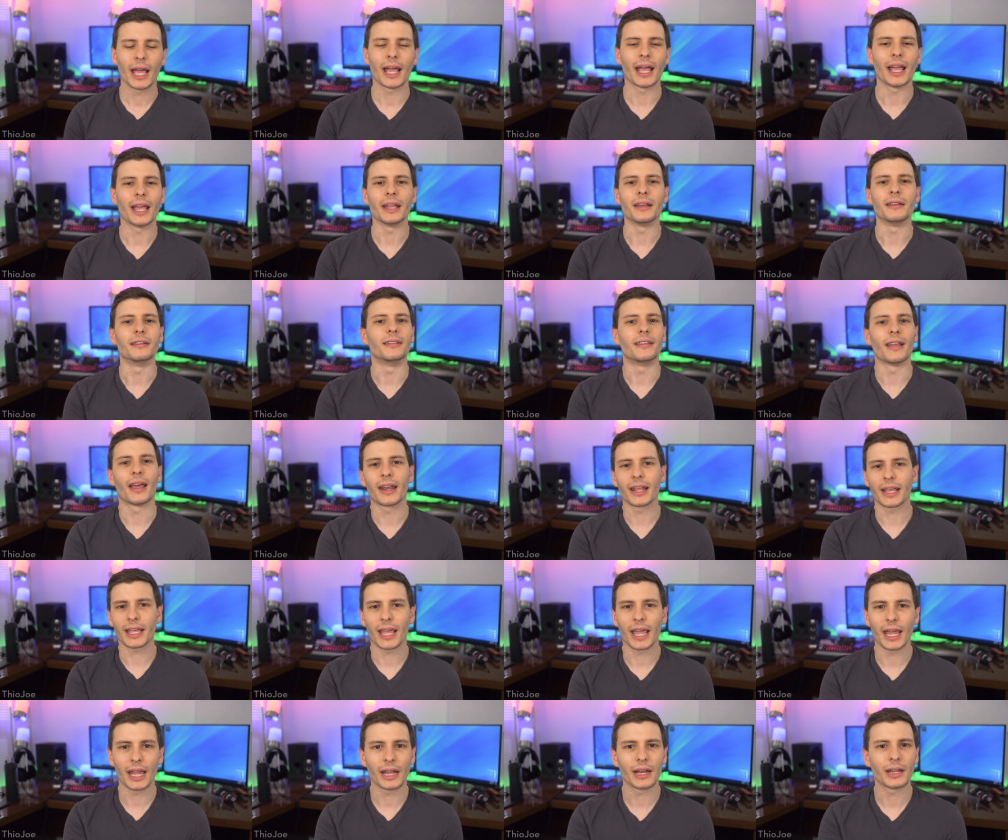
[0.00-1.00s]
a
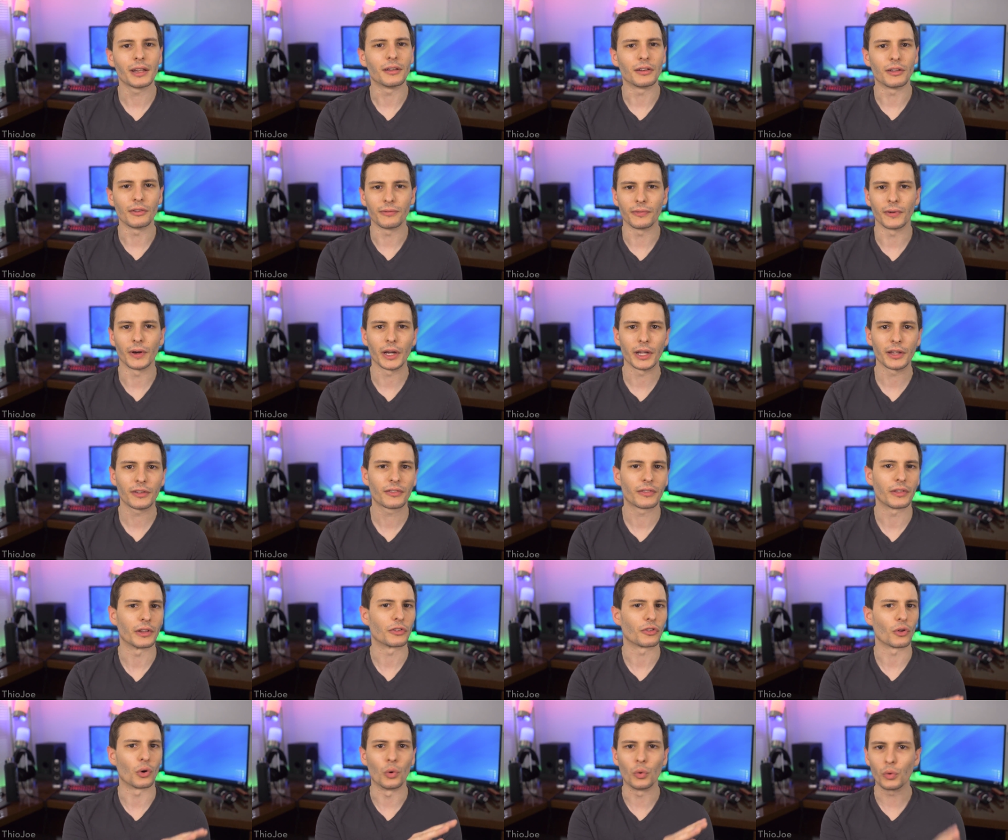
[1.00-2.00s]
dedicated device
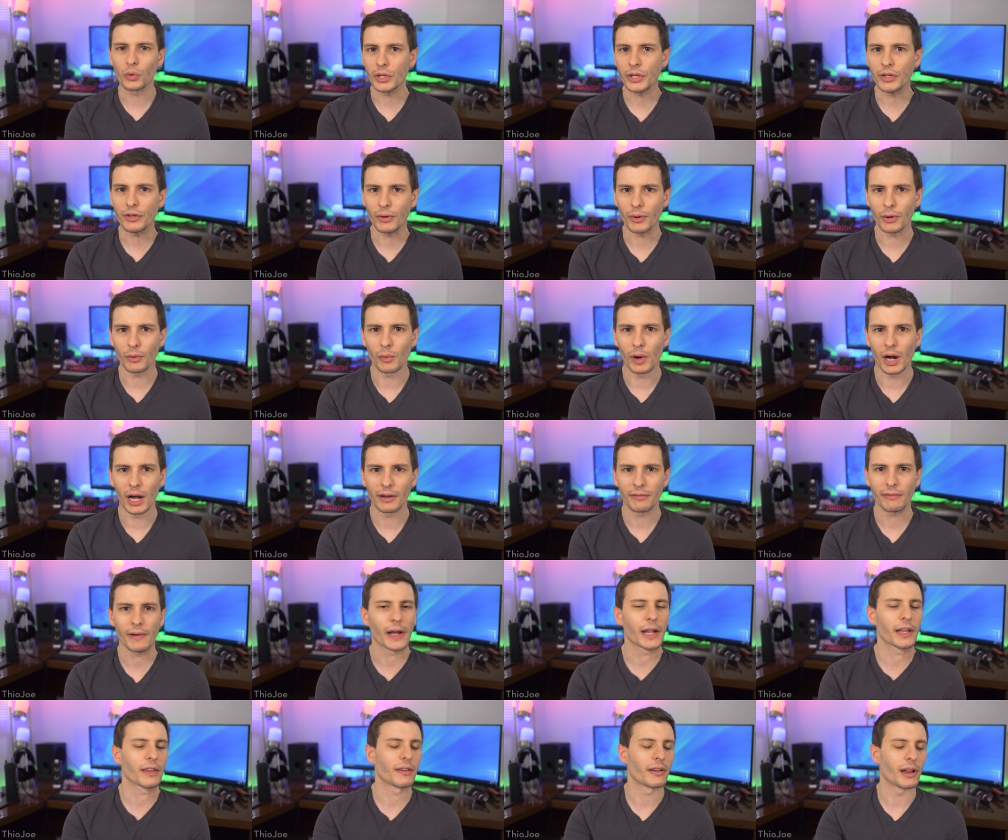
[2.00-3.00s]
that's only doing
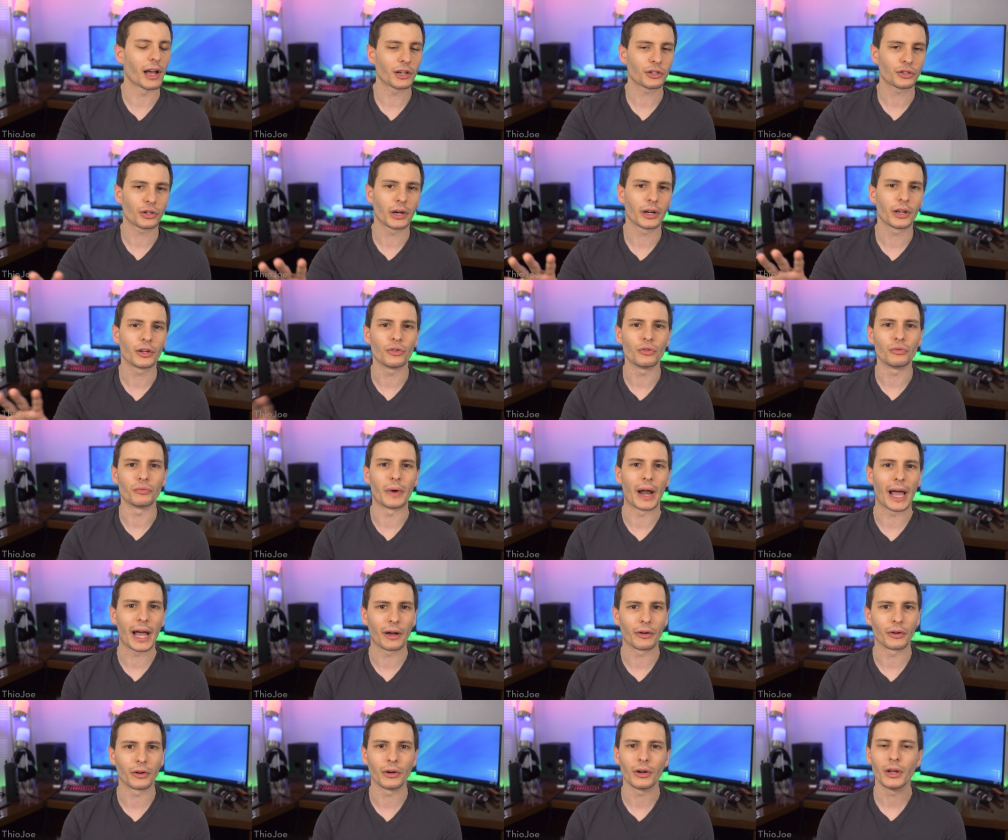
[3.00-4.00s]
Wi-Fi, it's not trying to do
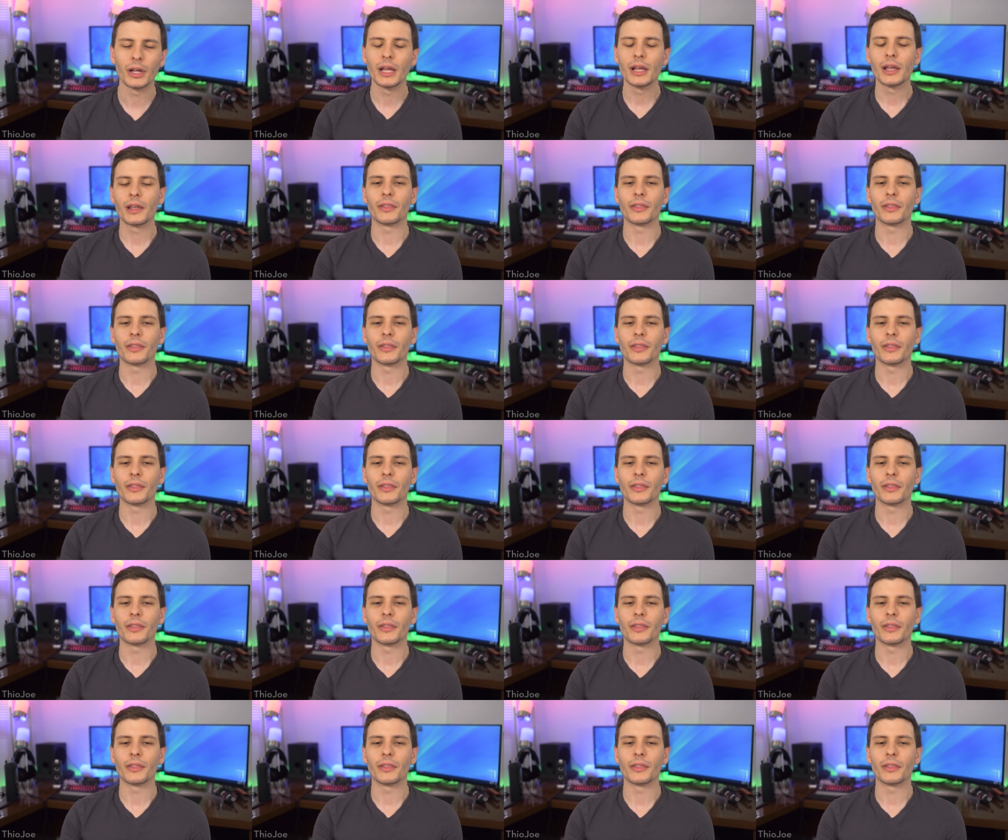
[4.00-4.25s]
router,